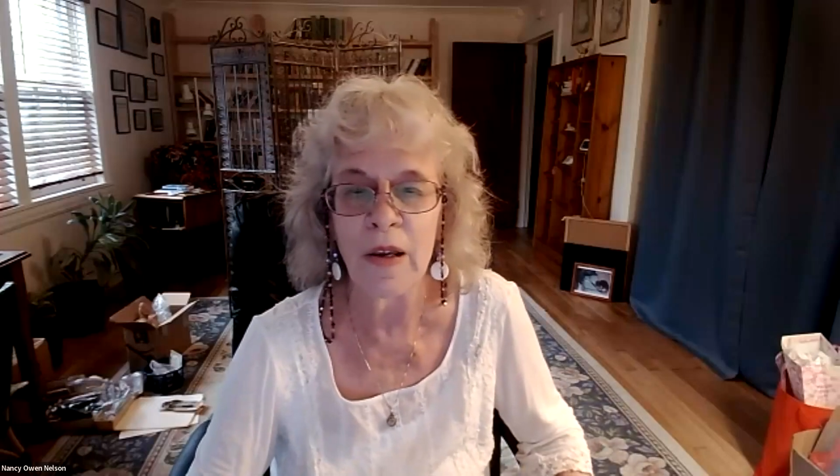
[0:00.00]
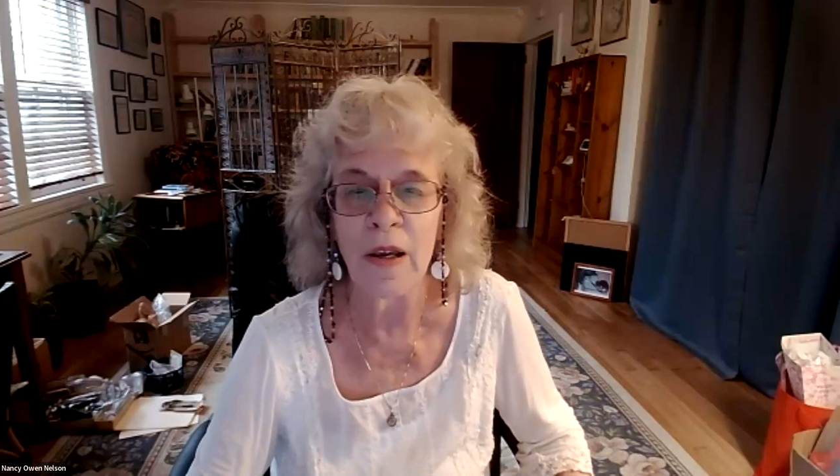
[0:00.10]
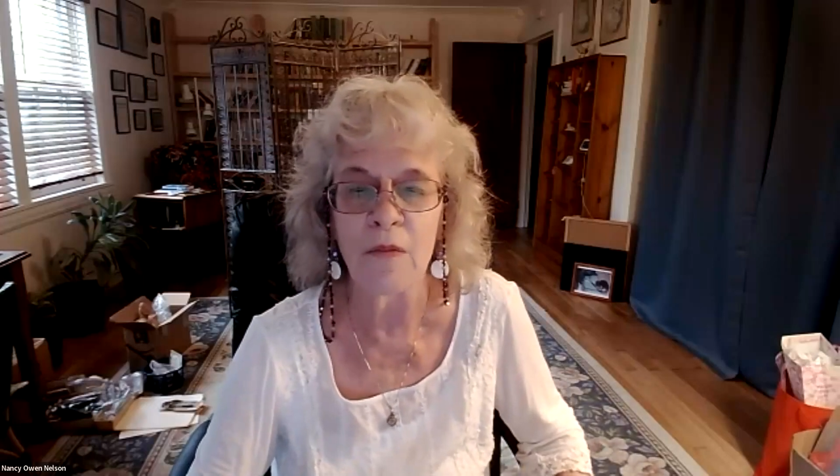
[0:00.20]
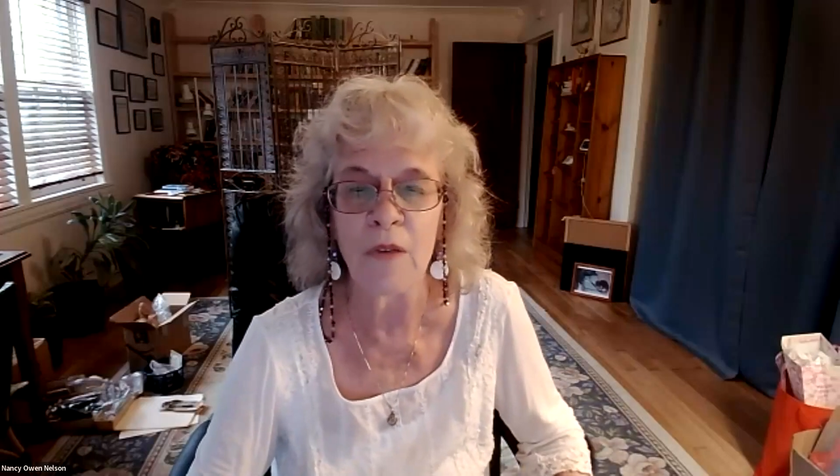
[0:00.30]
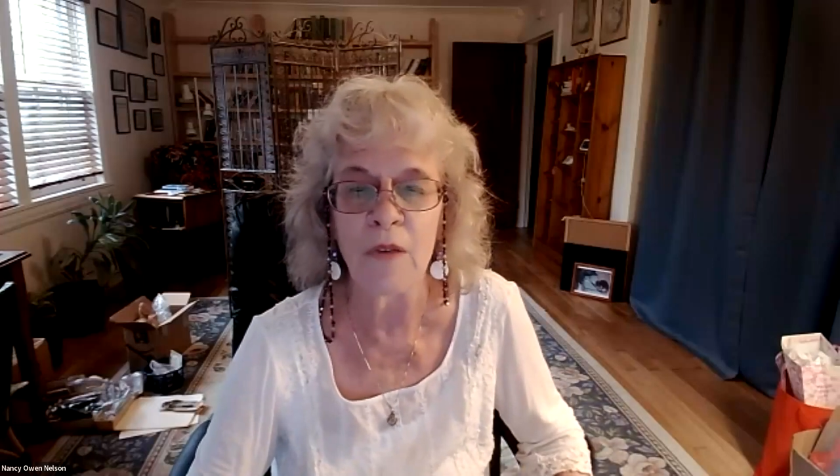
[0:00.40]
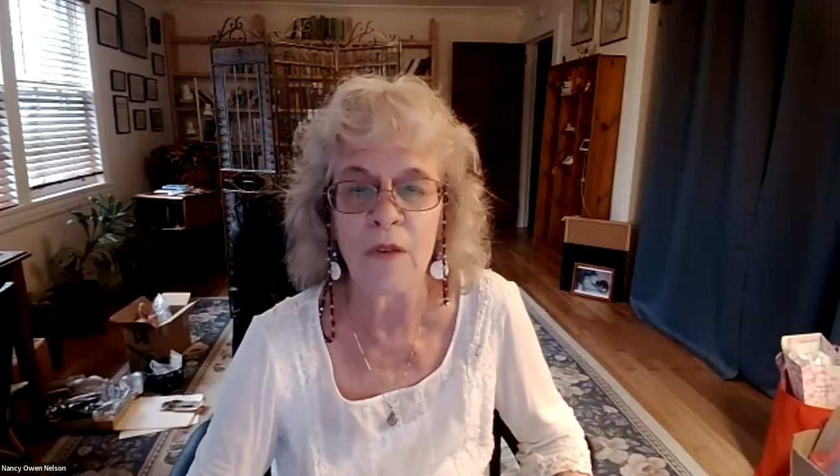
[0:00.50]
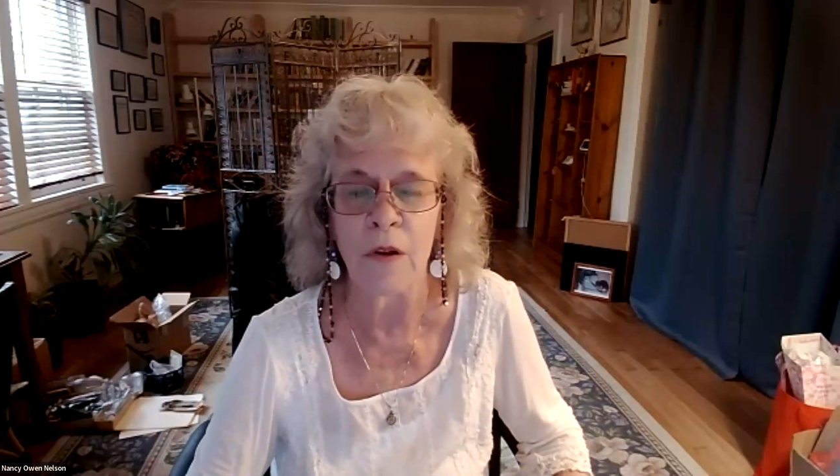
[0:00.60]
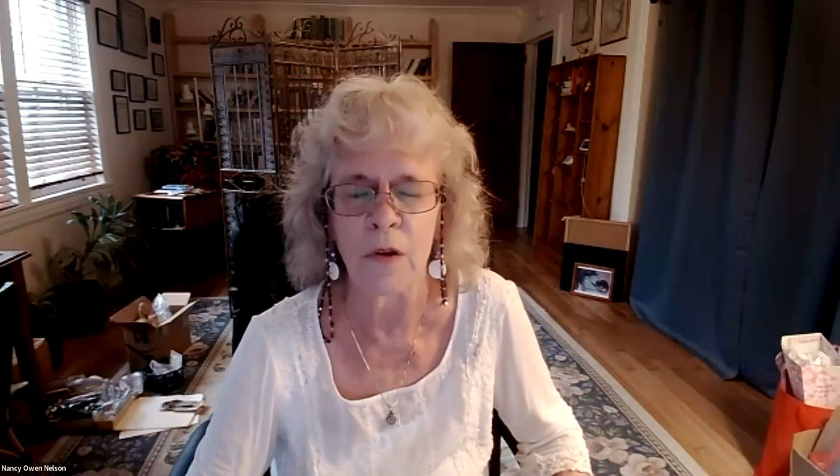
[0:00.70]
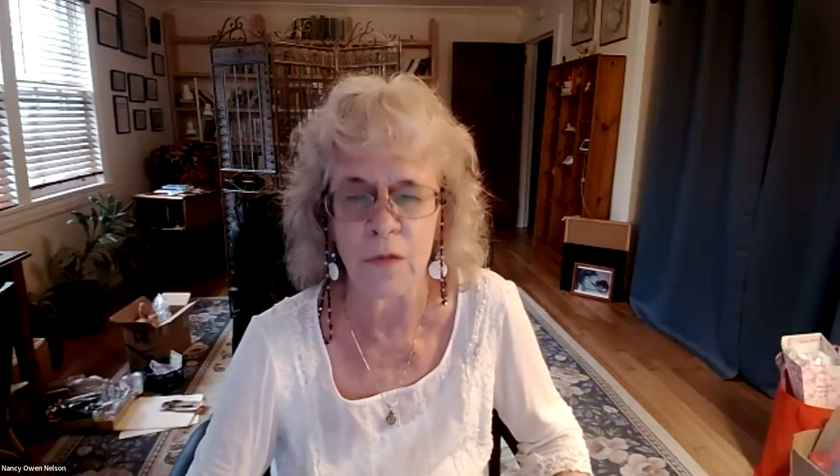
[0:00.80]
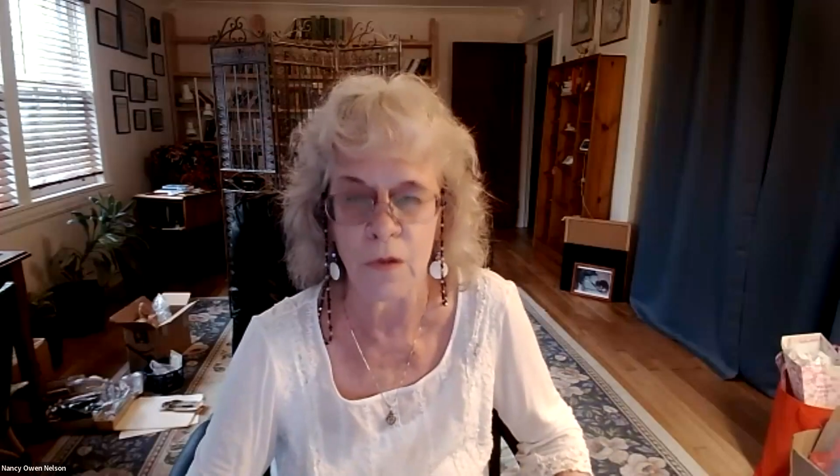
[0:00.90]
In fact,
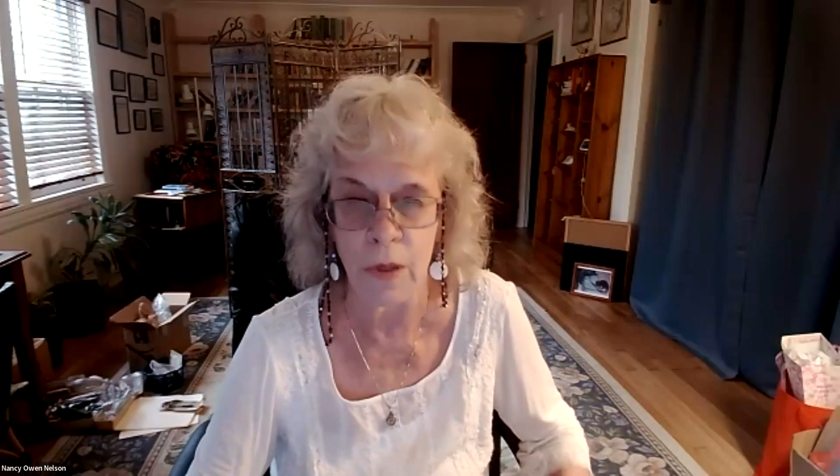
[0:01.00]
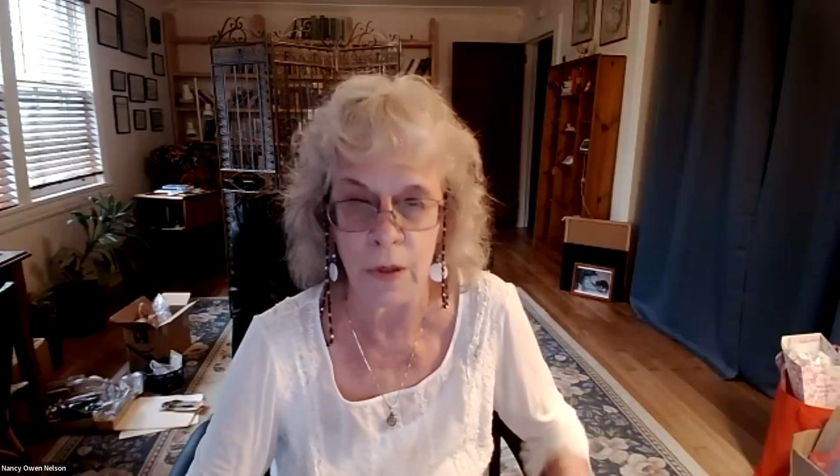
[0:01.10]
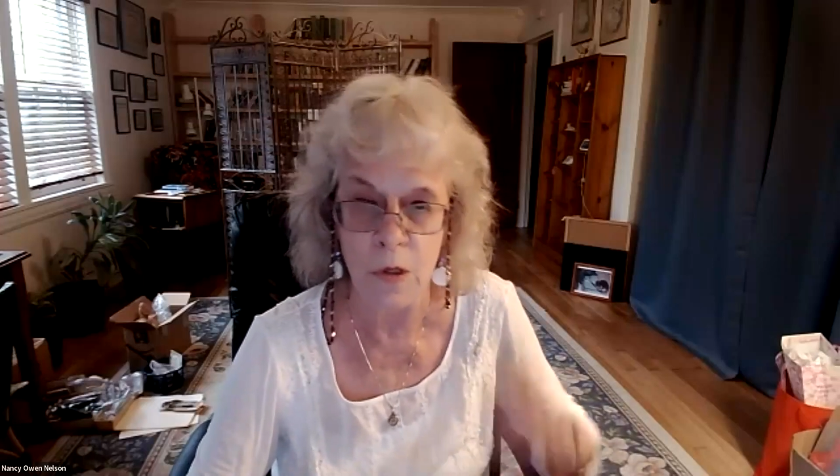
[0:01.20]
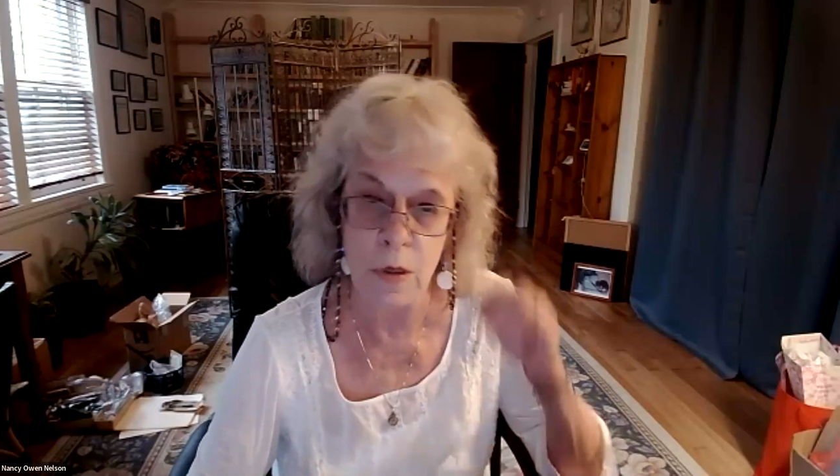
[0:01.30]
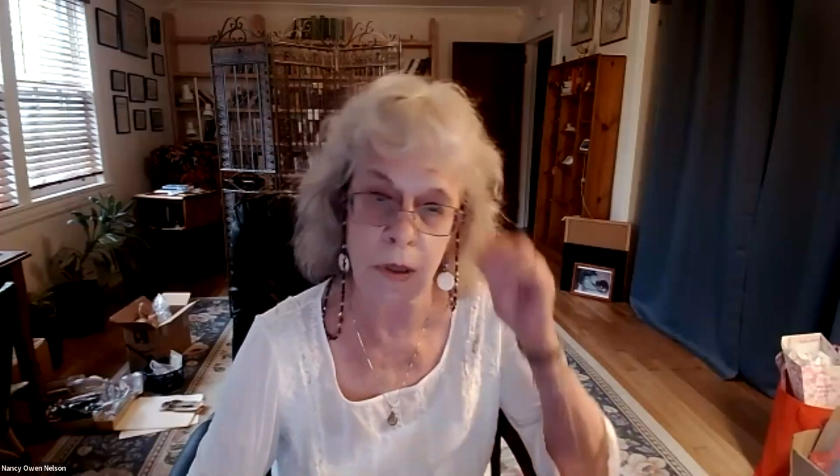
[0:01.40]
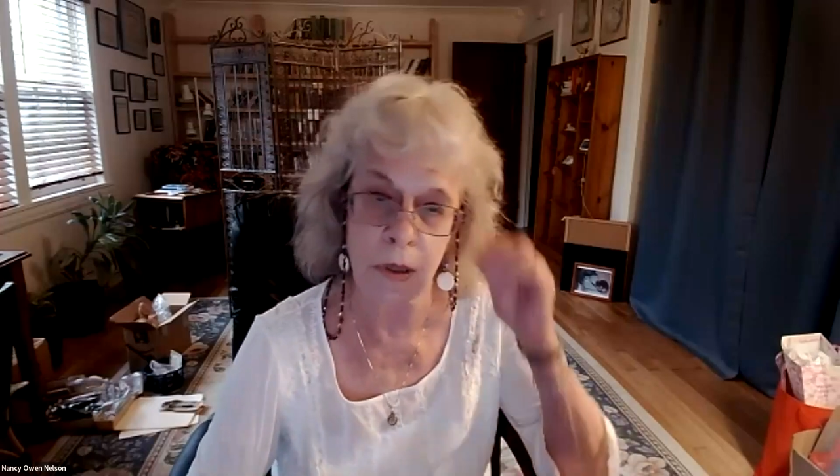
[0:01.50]
they're good friends.